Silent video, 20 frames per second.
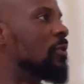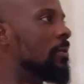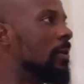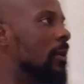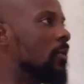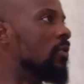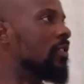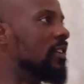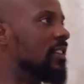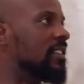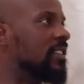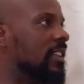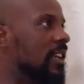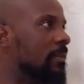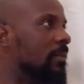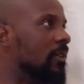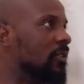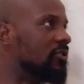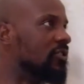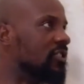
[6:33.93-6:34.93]
Not wanting to
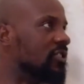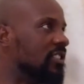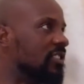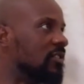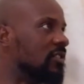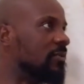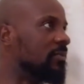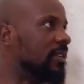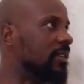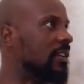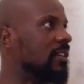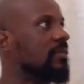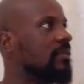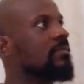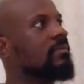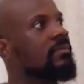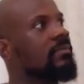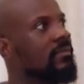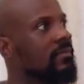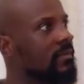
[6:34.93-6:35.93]
create any drama,
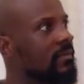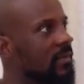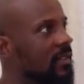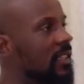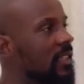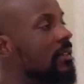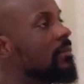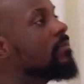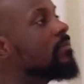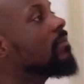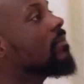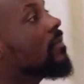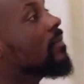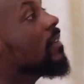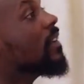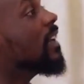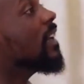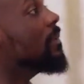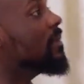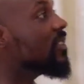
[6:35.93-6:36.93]
I told him I
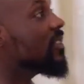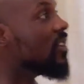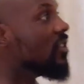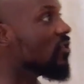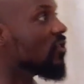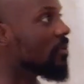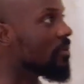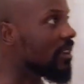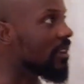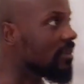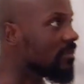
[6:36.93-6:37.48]
would appreciate